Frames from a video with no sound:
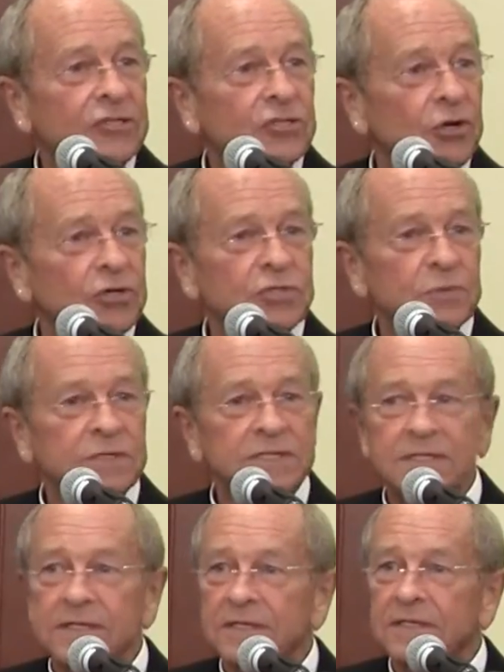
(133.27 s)
church was
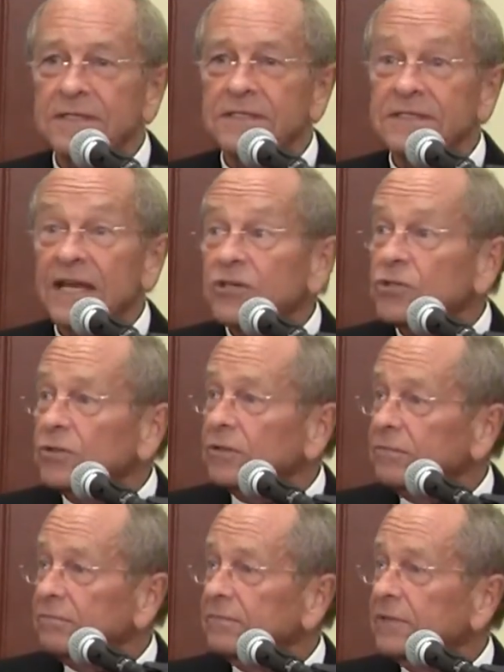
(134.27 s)
the
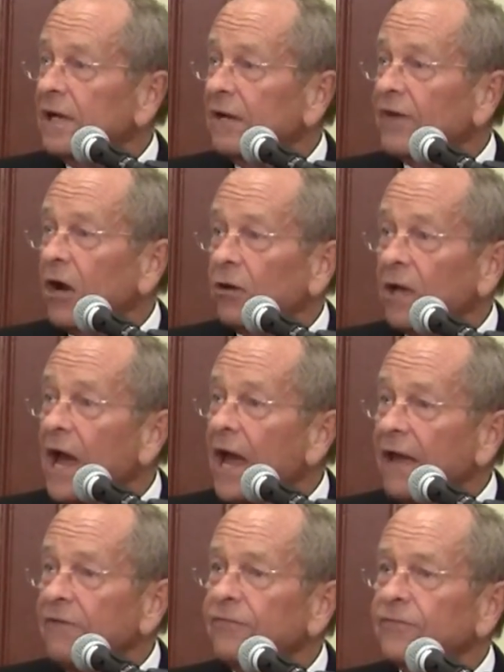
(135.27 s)
center of our
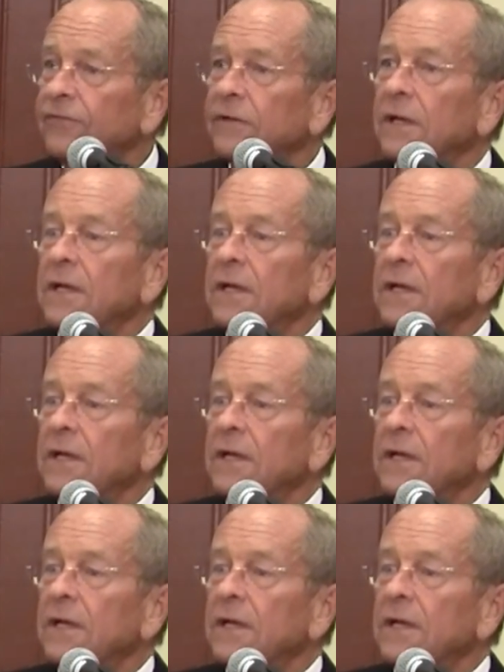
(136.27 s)
life,